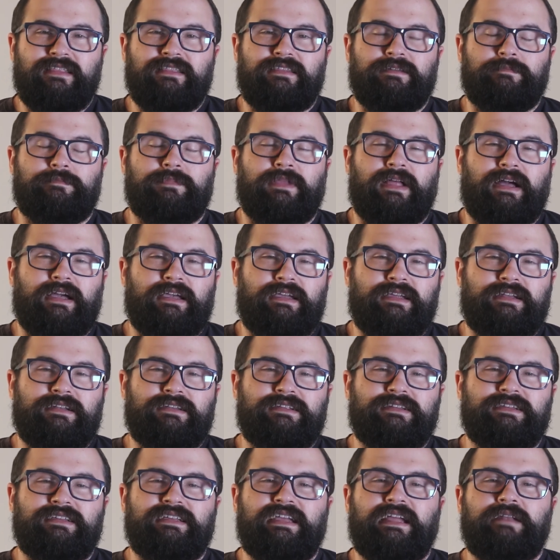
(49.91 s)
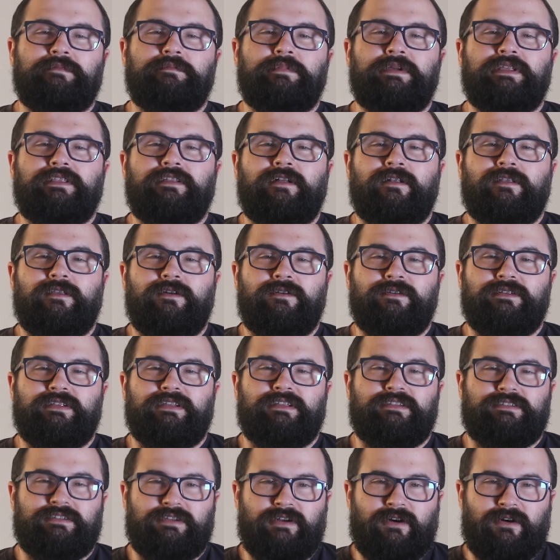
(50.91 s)
The plugin can be
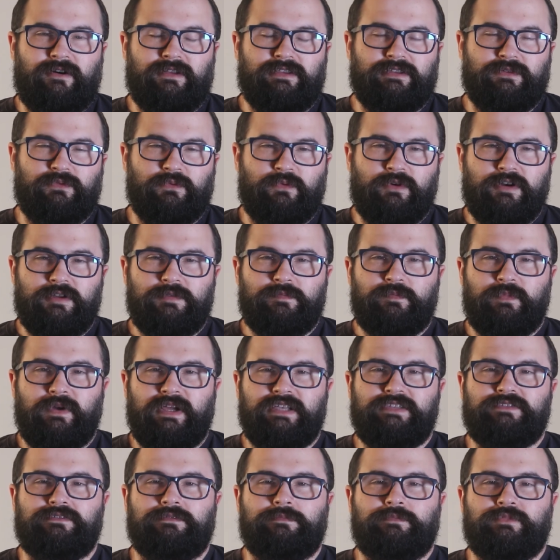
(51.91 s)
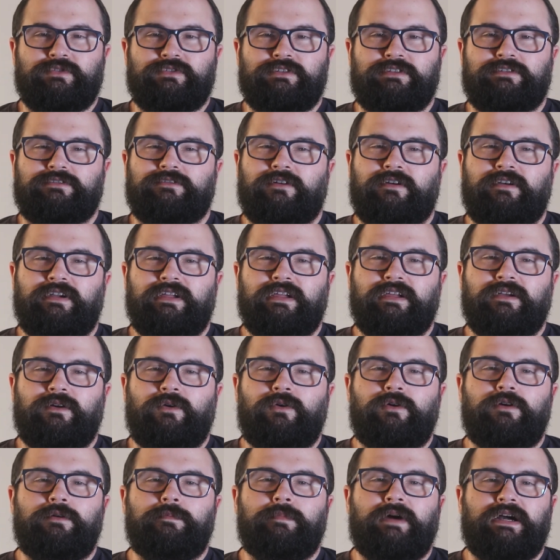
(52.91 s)
downloaded on the WordPress repository
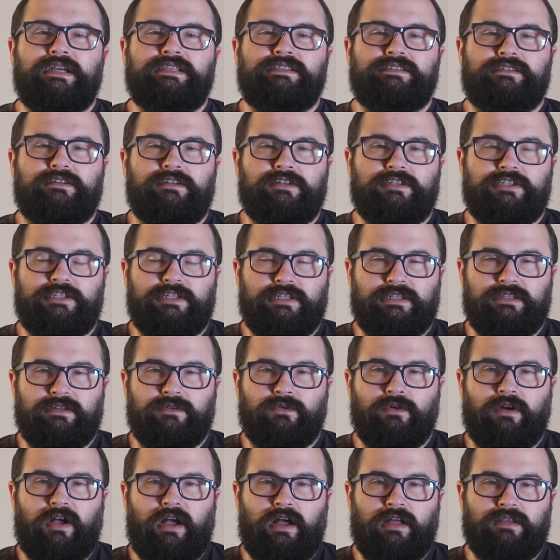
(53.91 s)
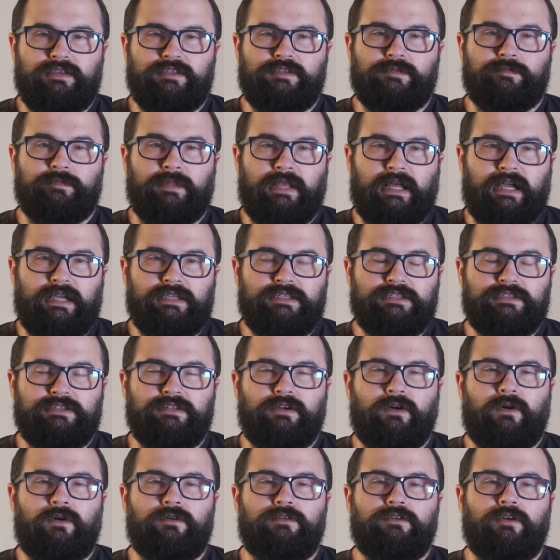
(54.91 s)
or by searching
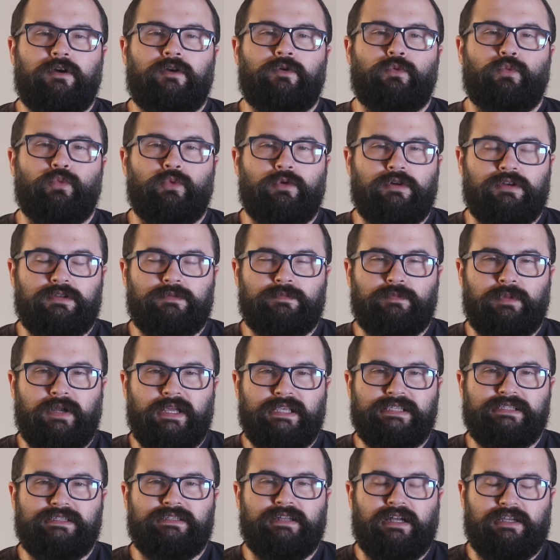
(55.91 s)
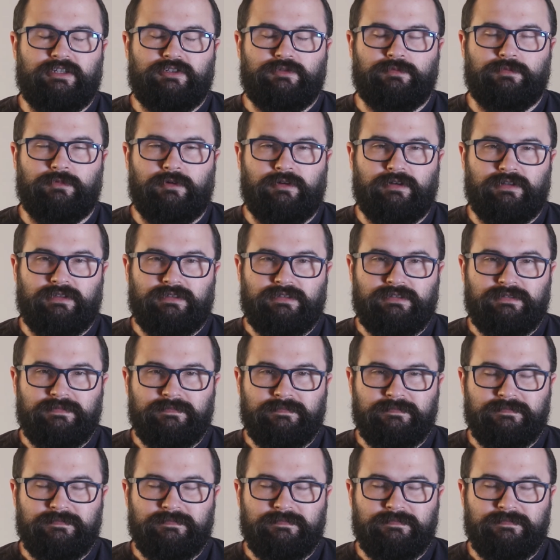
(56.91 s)
Unsplash on your WordPress dashboard.